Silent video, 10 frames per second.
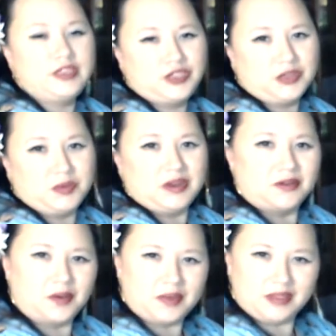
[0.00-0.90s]
year we don't
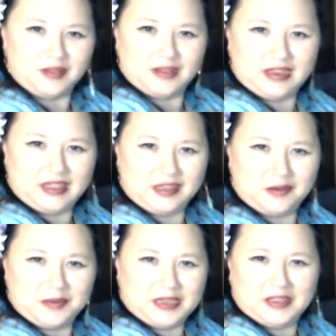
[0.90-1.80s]
know what anything will
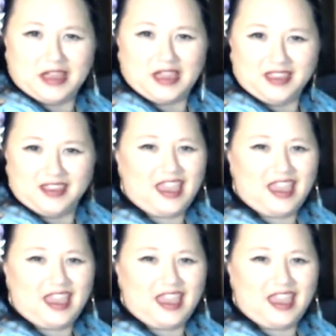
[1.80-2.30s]
be like.